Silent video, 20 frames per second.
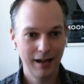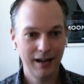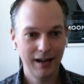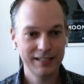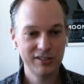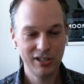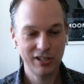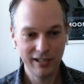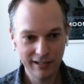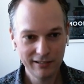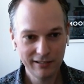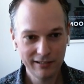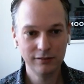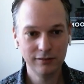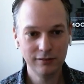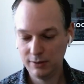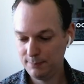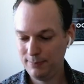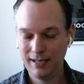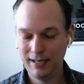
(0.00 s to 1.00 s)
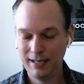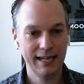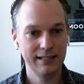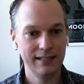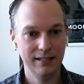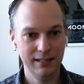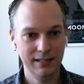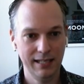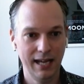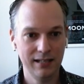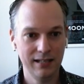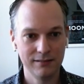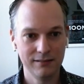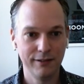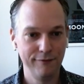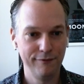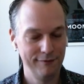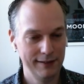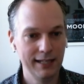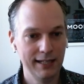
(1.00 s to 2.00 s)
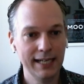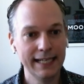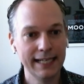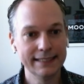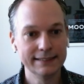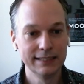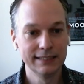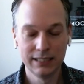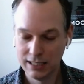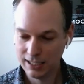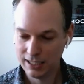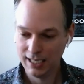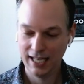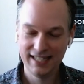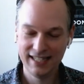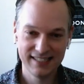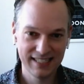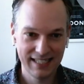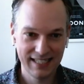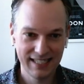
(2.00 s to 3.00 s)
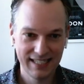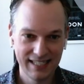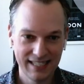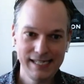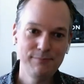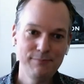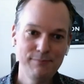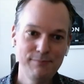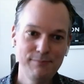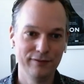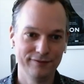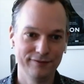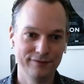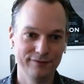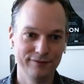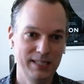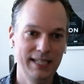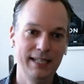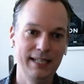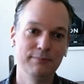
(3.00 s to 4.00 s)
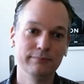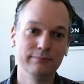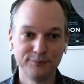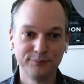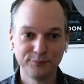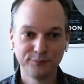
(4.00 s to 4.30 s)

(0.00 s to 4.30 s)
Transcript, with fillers: I turn on my plane at the end of the flight, and there's an email from Tim,